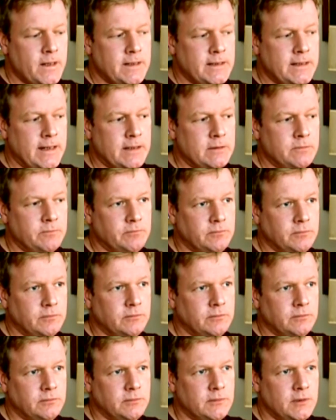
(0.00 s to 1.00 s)
Now,
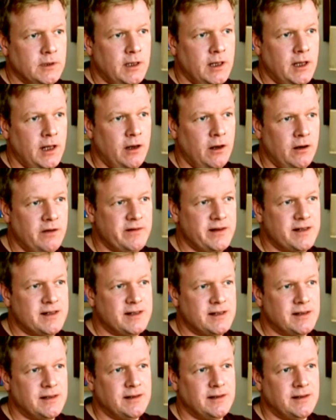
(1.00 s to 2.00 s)
a lot of
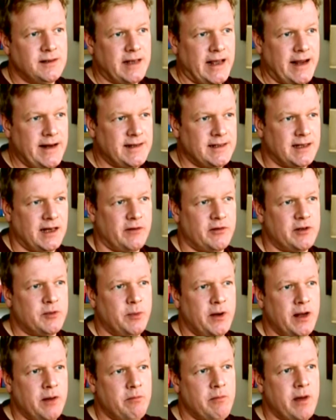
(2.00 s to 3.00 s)
this data is
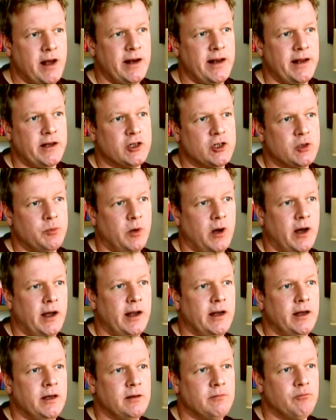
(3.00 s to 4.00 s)
being managed
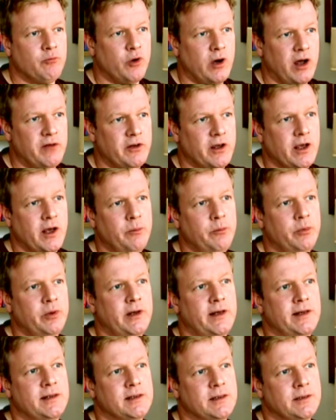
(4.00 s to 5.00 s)
by private
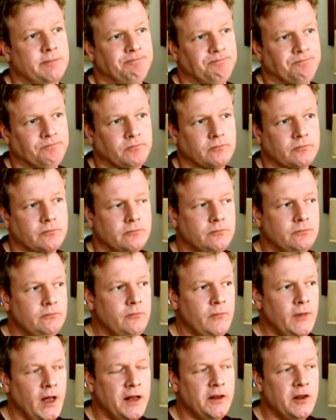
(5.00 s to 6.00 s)
companies,
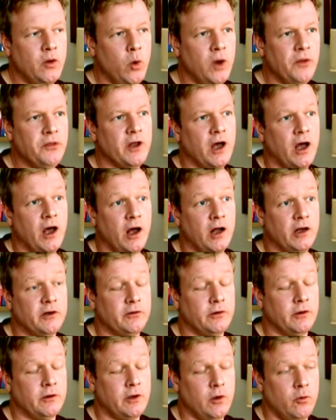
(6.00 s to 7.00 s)
and the one
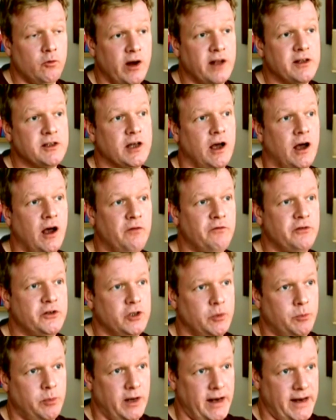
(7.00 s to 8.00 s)
that runs
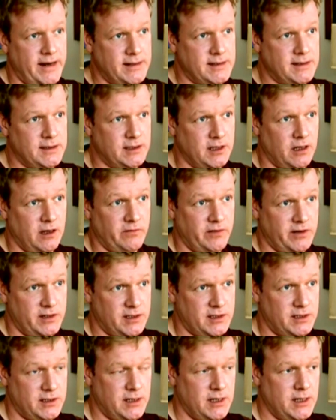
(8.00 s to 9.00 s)
Hertfordshire Police
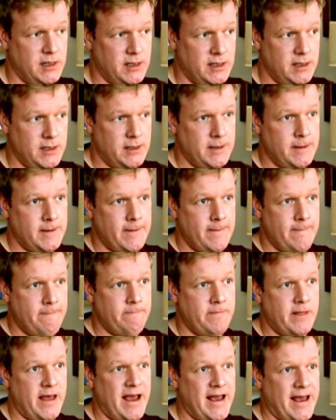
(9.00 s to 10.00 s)
Service,
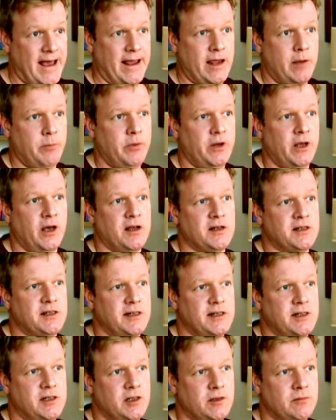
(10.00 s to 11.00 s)
their ANPR
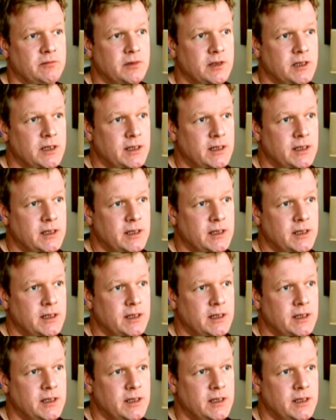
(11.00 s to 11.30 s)
system,